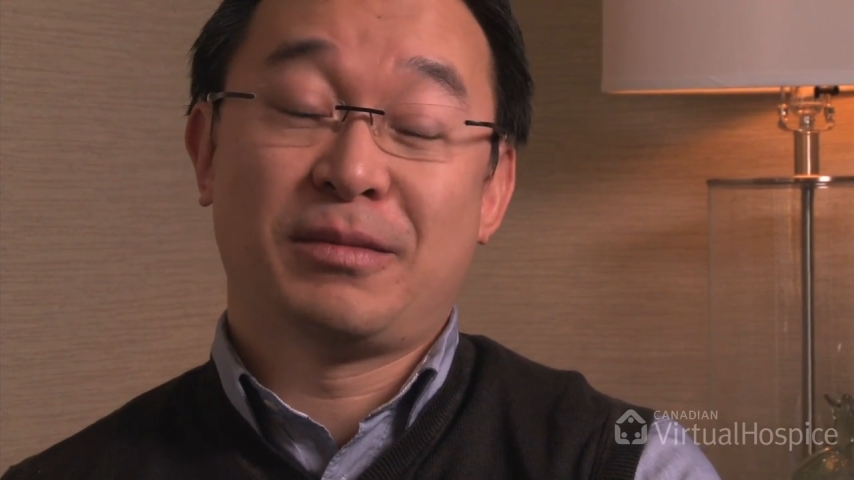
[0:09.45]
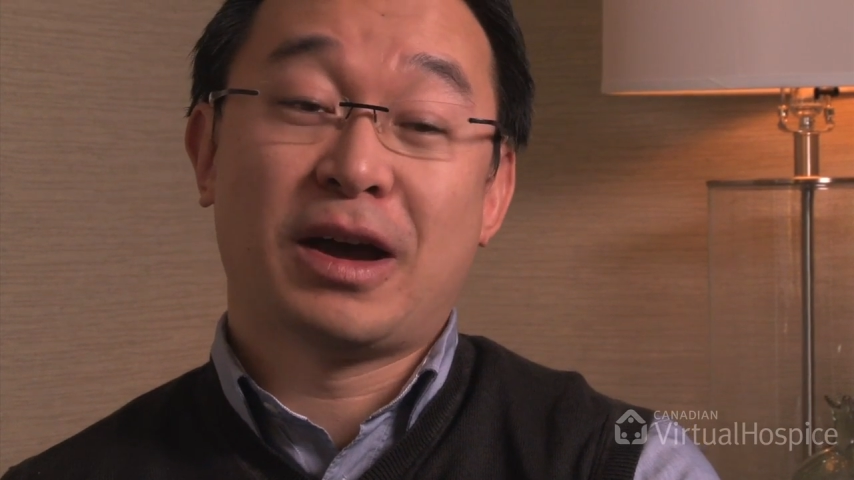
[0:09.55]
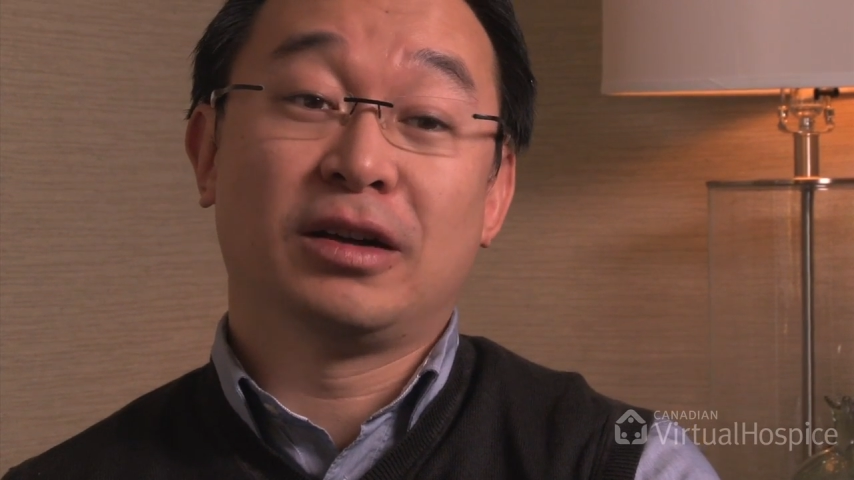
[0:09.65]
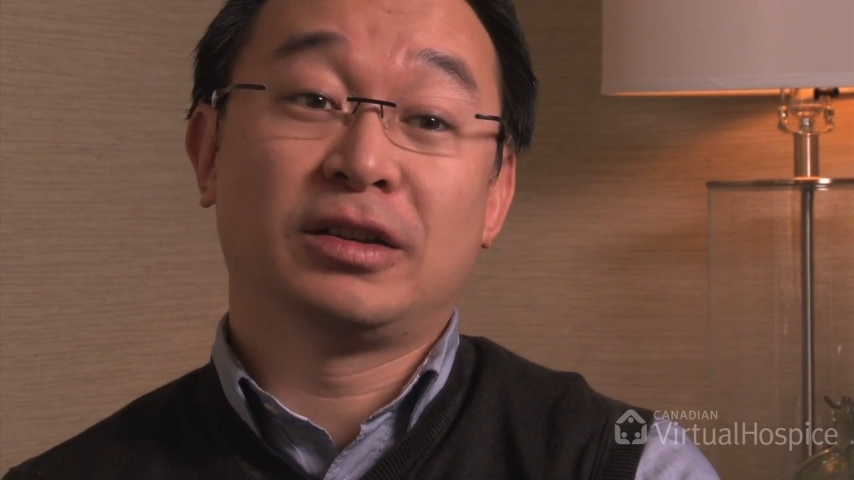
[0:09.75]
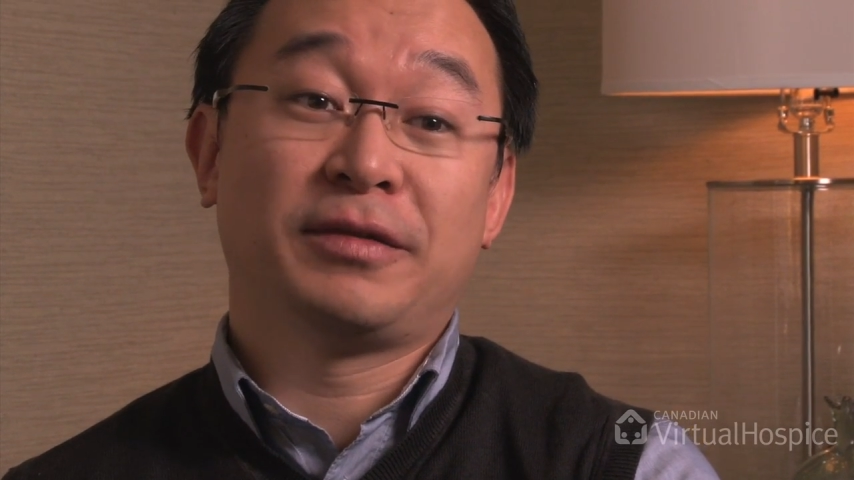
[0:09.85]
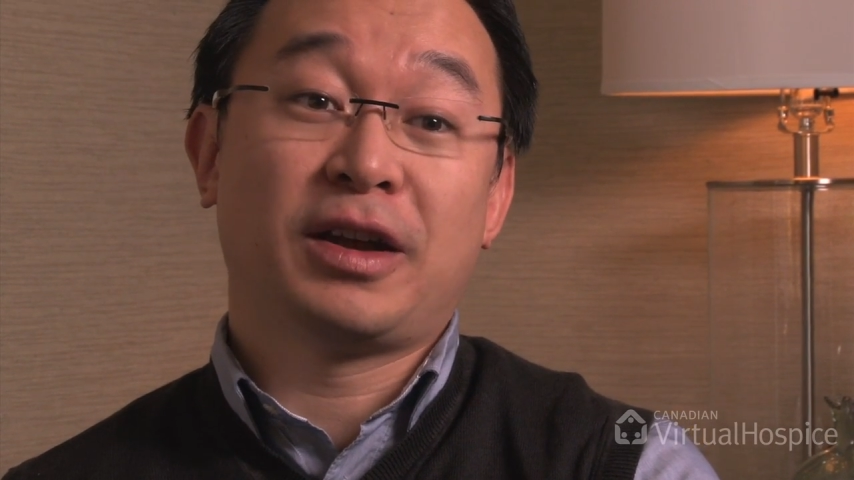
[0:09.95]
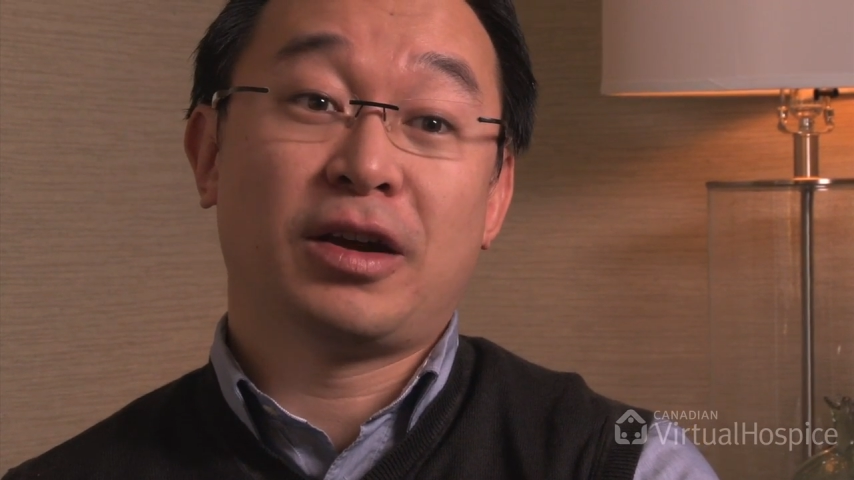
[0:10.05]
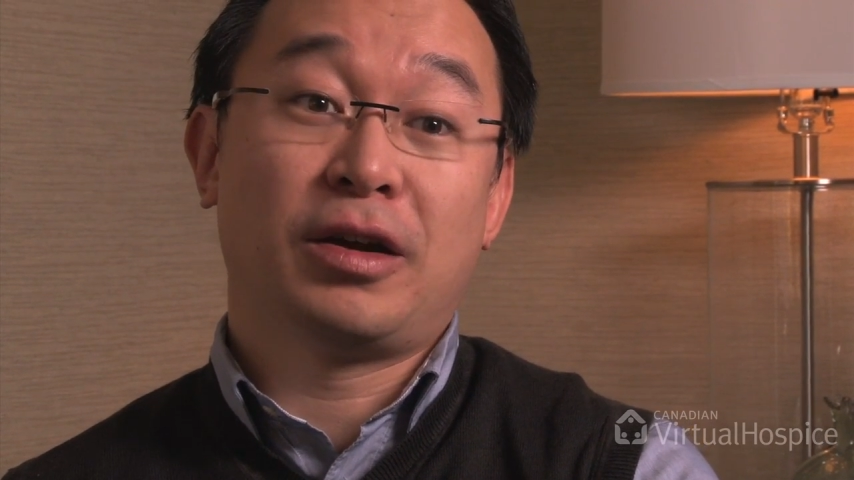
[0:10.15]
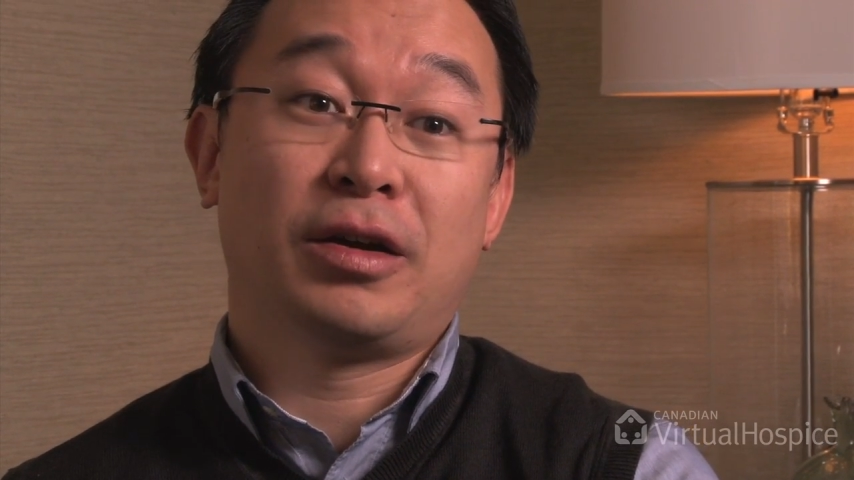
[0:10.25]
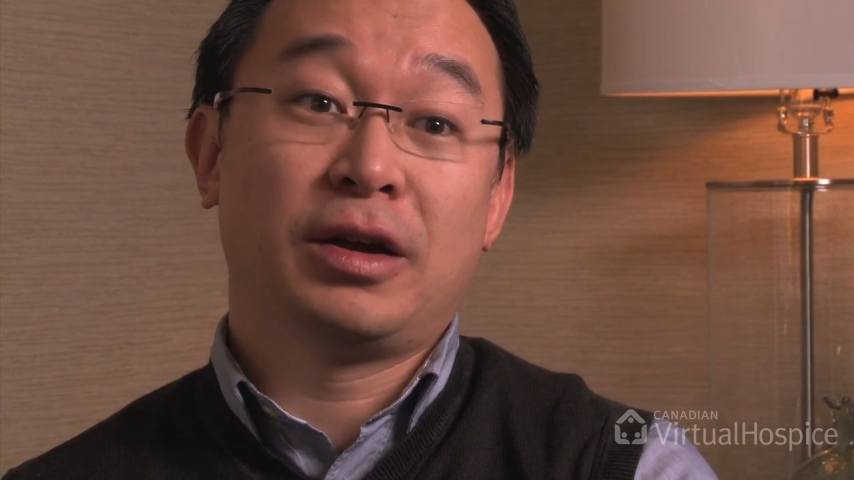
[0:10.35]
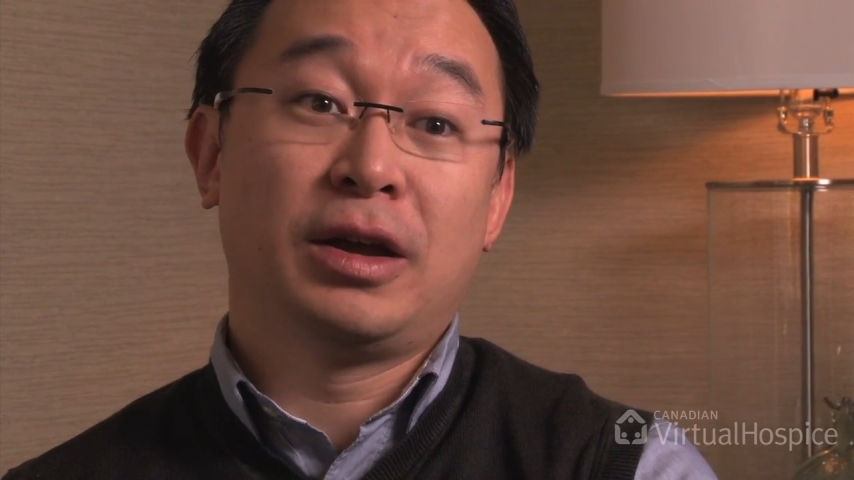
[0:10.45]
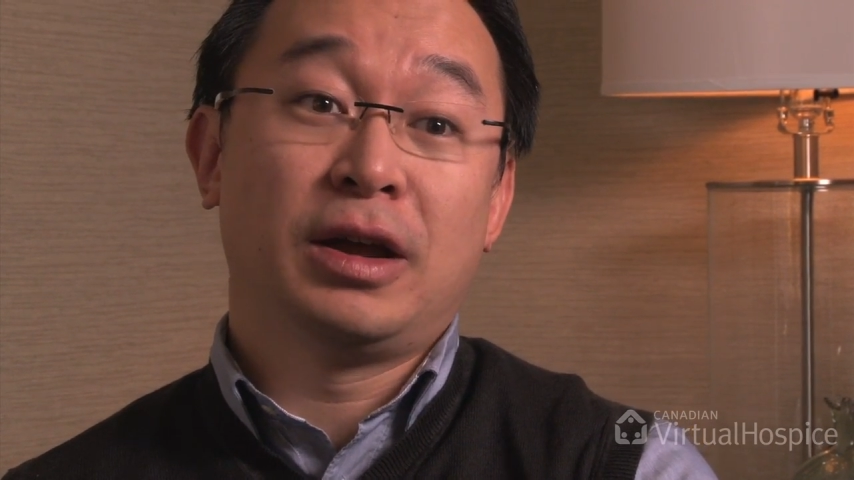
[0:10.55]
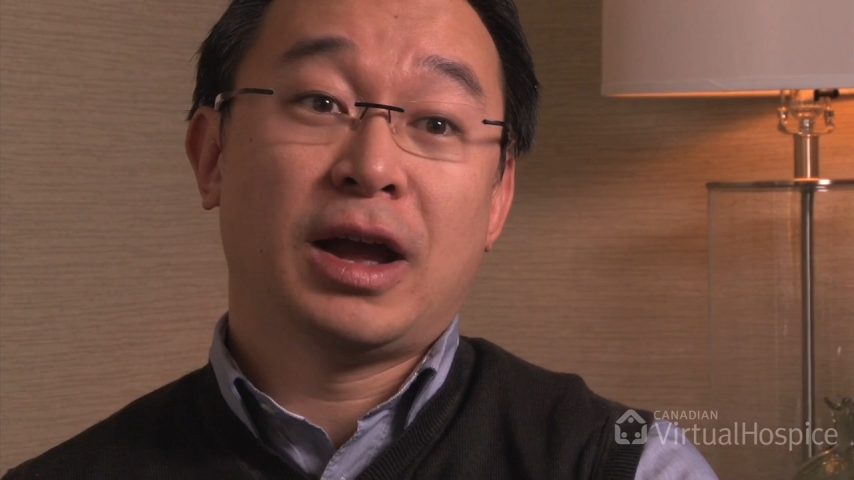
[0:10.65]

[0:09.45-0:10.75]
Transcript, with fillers: palliative care,